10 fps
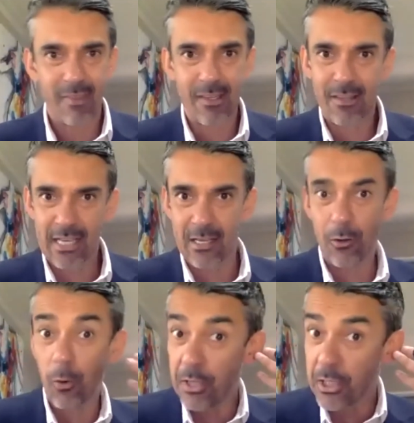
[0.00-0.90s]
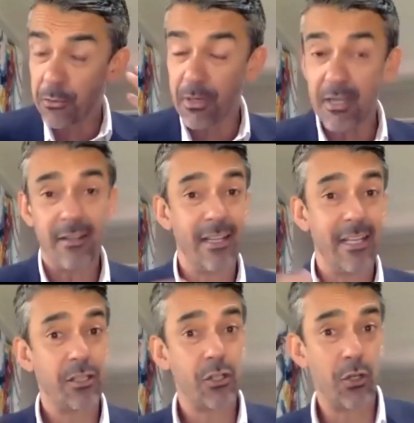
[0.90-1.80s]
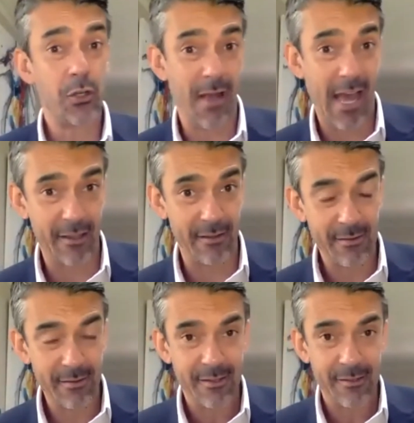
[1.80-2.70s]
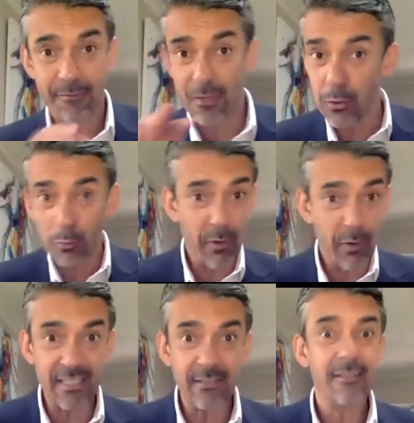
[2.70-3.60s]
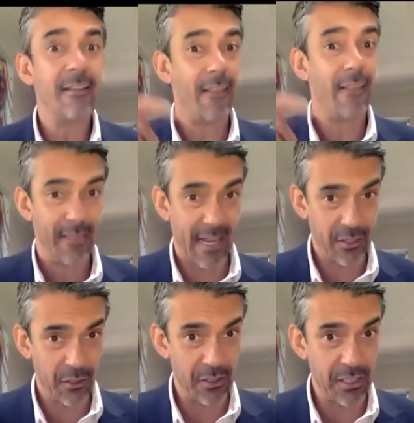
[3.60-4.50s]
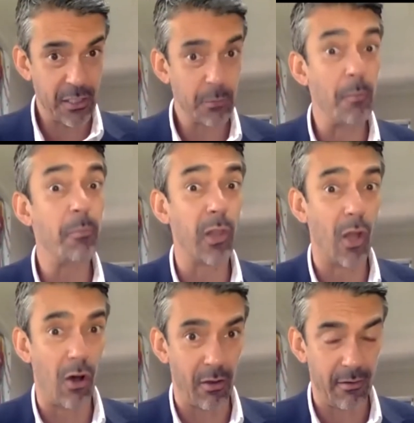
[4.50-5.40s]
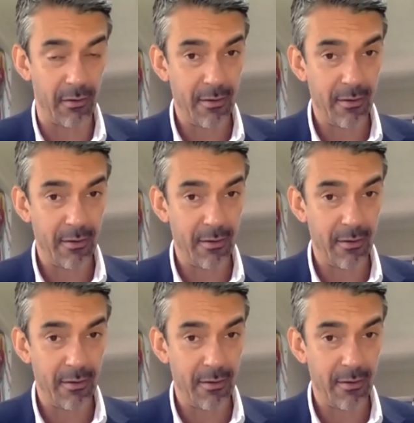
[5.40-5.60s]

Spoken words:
the auditory to a visual written that turns into a blog.